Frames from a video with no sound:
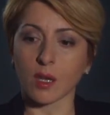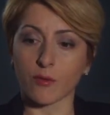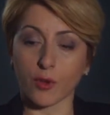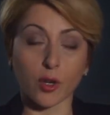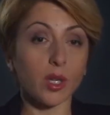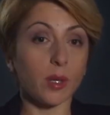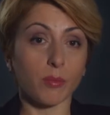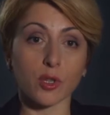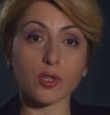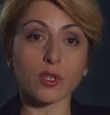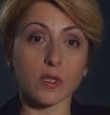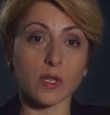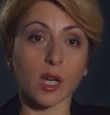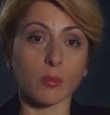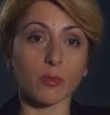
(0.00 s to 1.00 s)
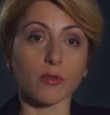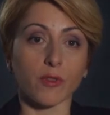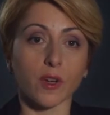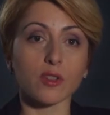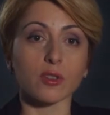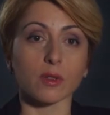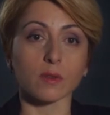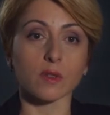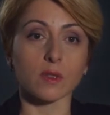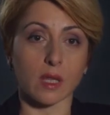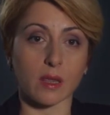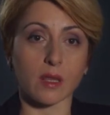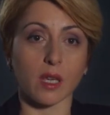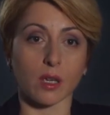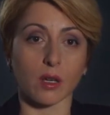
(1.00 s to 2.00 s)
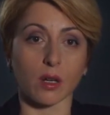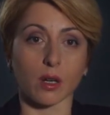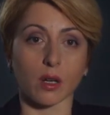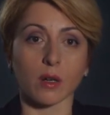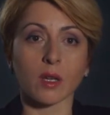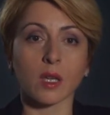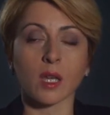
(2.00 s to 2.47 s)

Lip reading: very ambitious young professionals that they are.